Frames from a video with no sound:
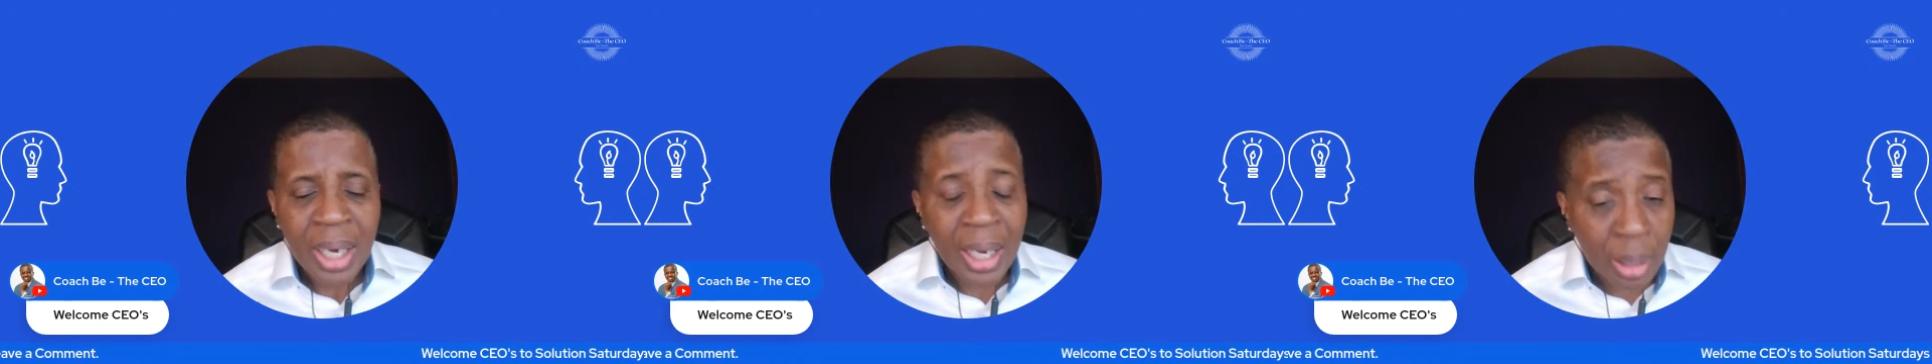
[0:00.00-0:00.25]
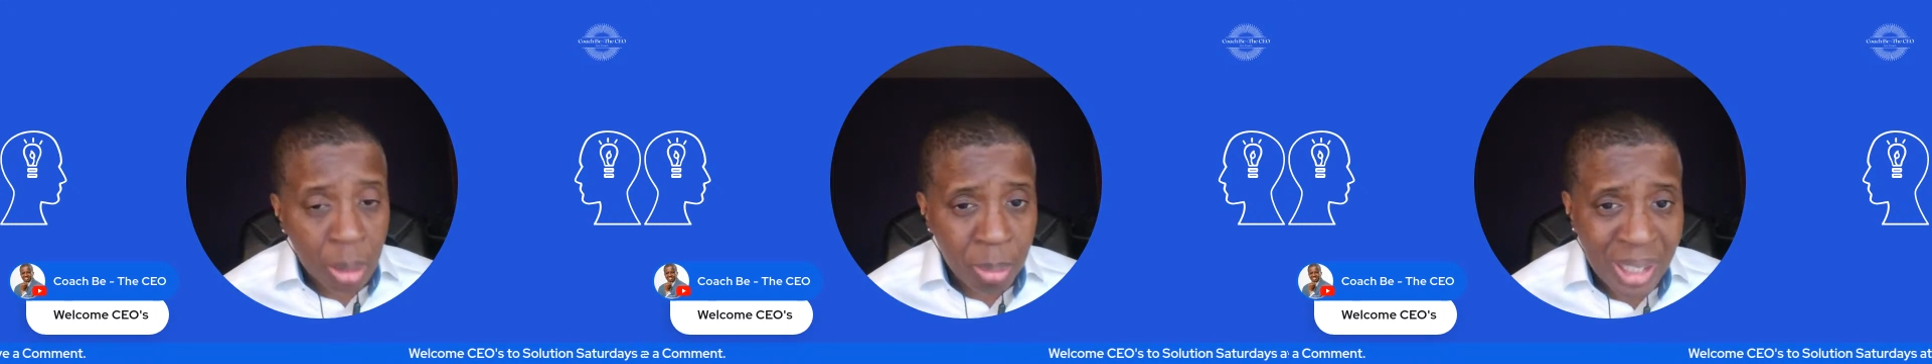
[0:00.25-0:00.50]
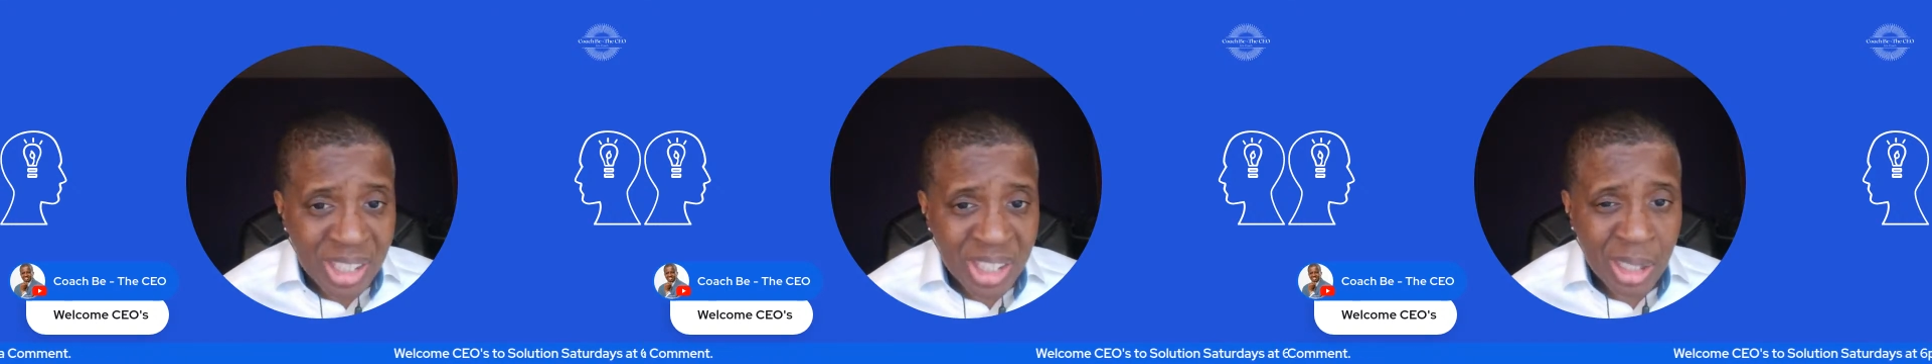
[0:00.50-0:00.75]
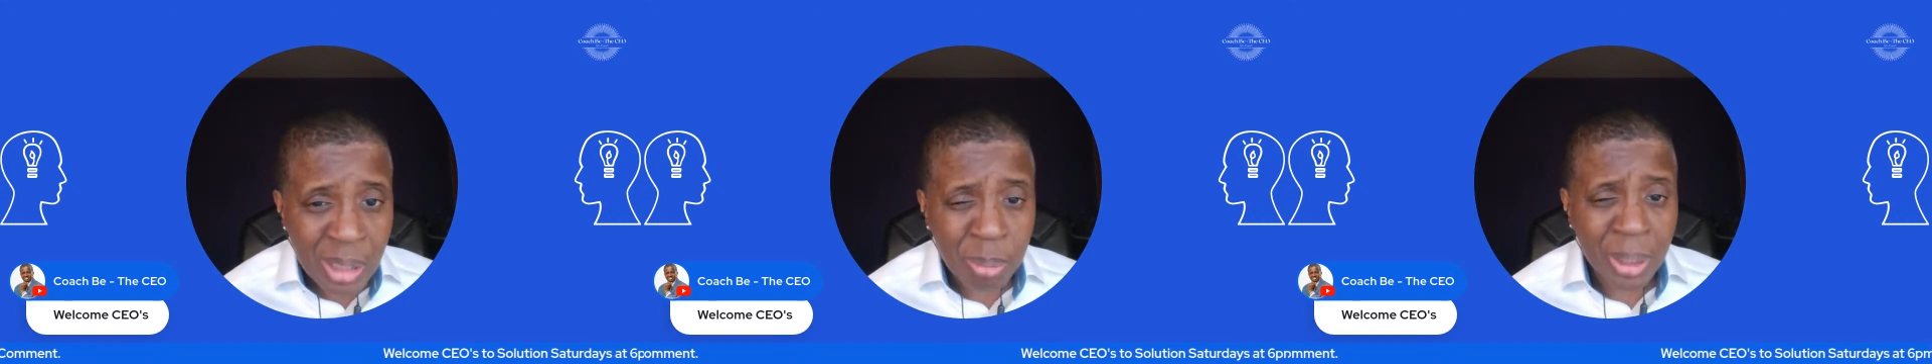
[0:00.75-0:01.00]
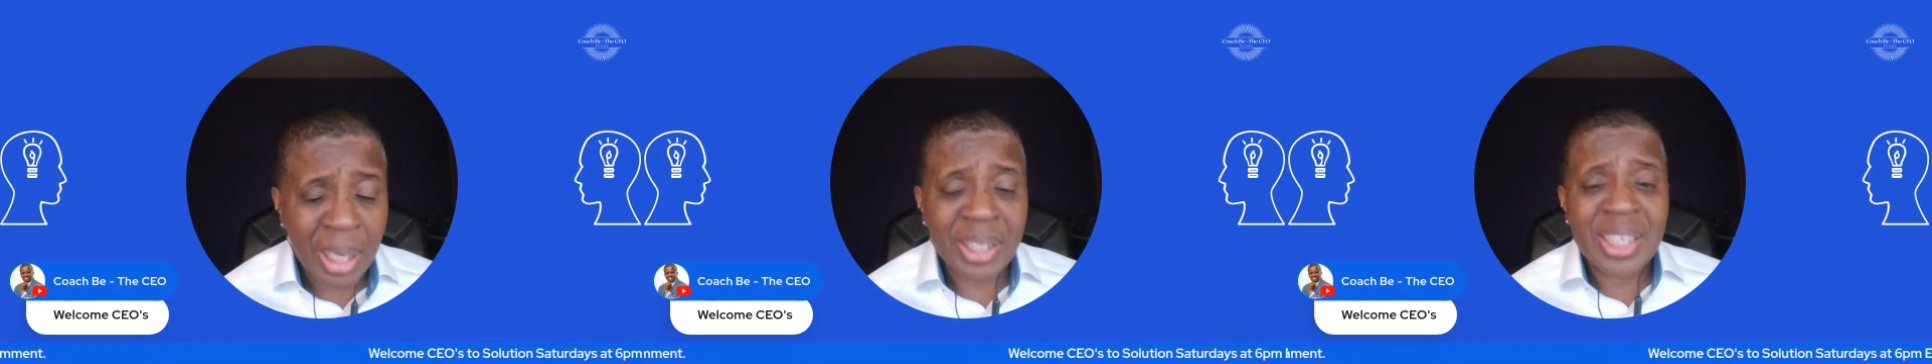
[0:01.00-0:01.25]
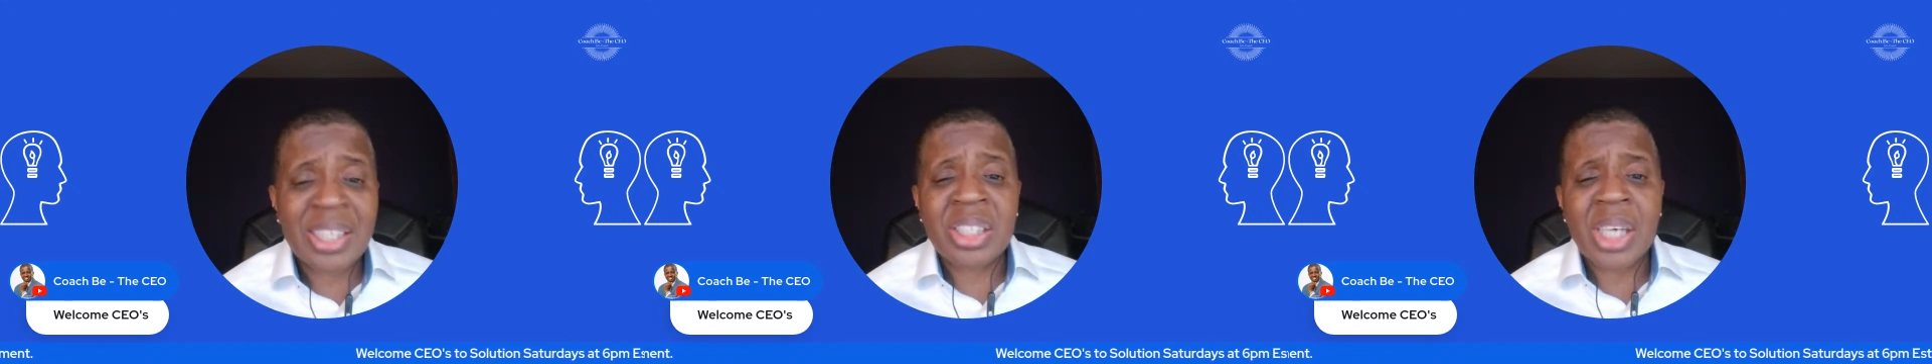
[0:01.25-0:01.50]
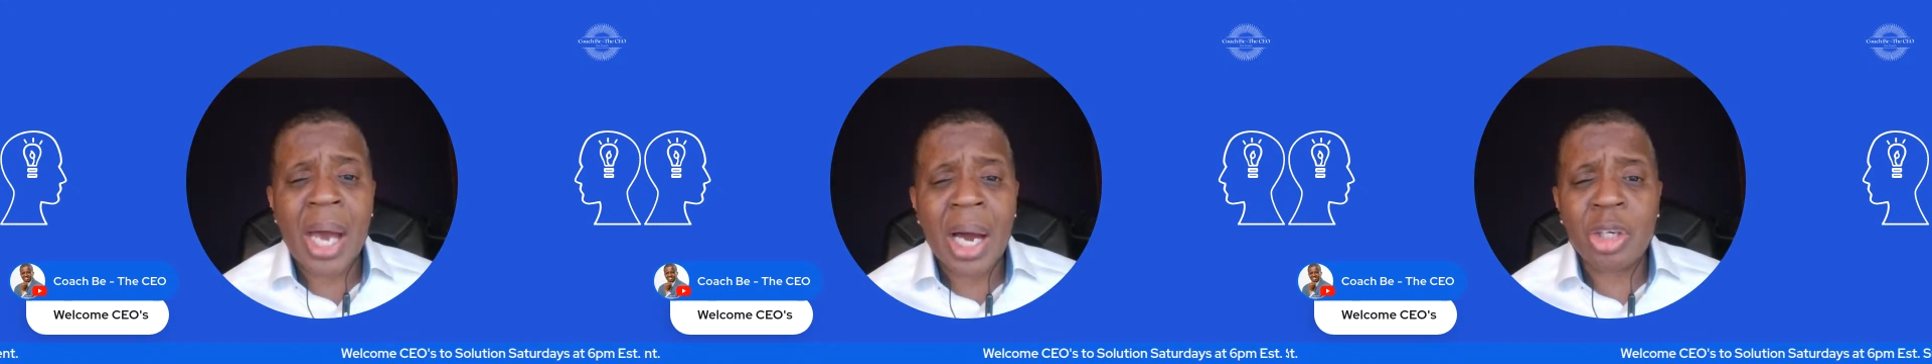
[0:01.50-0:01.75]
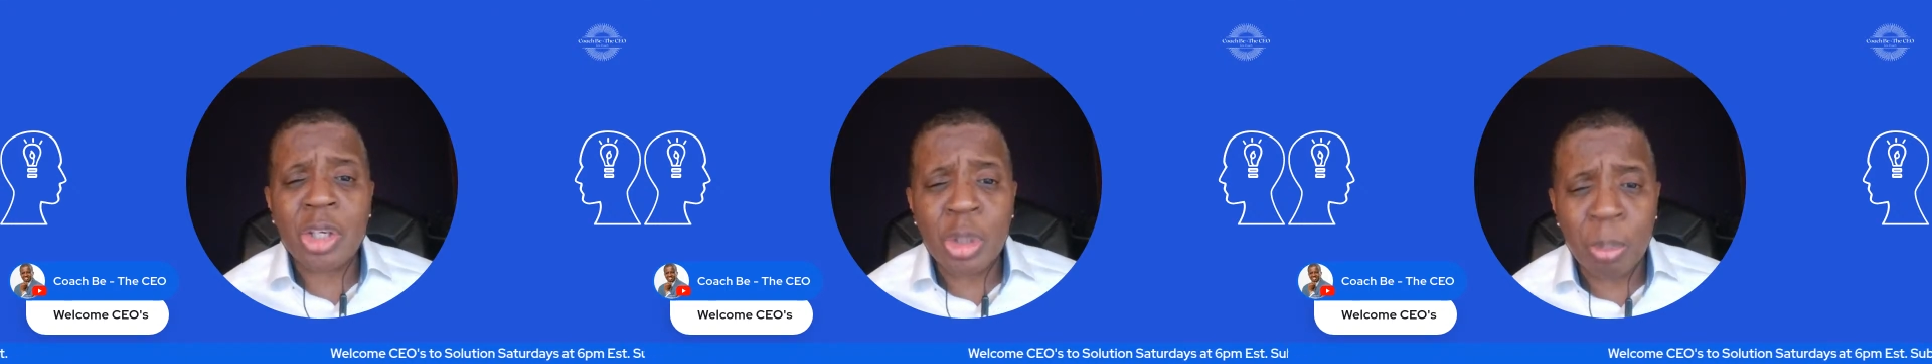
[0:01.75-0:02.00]
and it may seem like it's
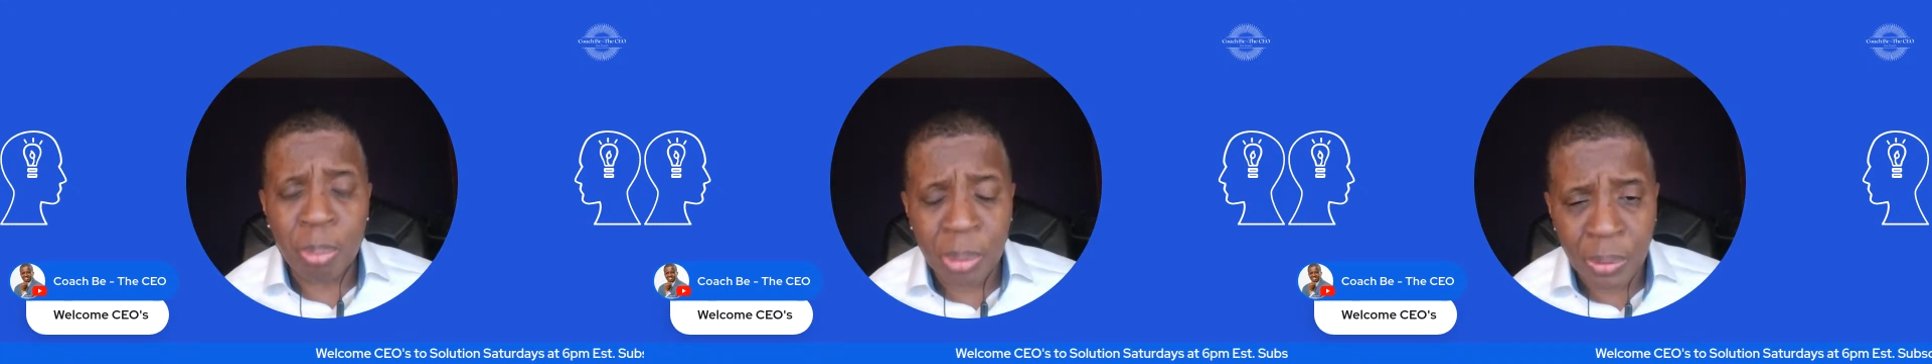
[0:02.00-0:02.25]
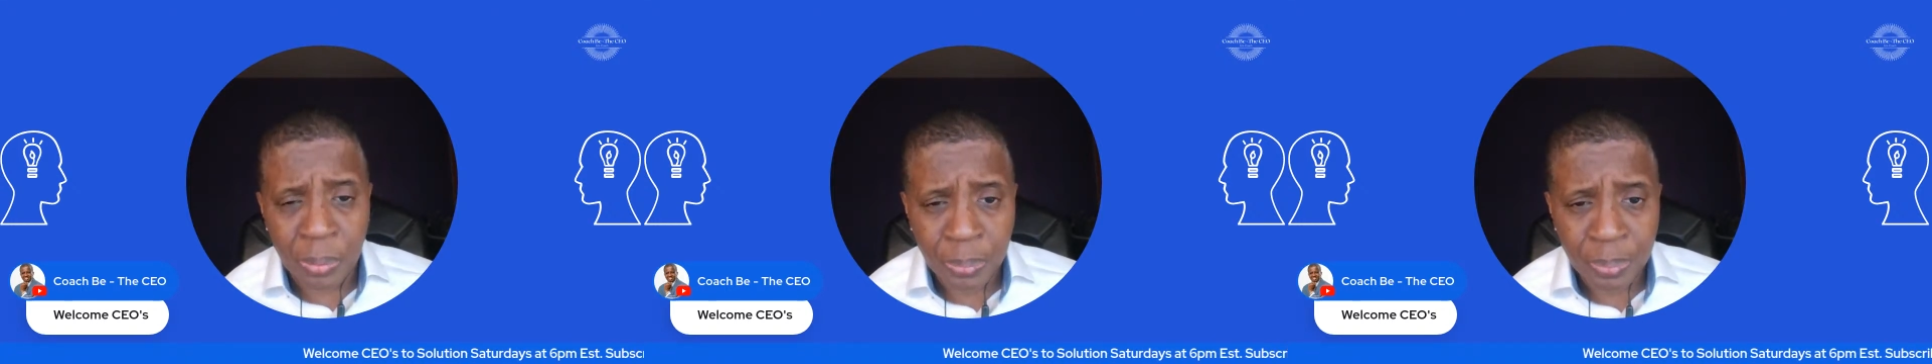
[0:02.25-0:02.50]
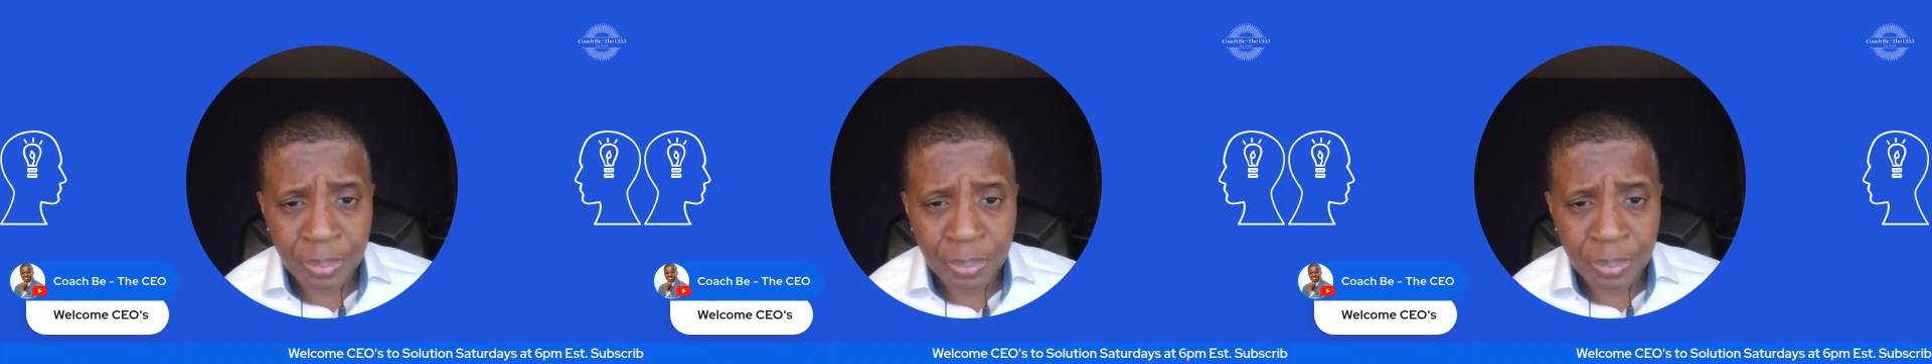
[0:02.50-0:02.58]
out of the blue.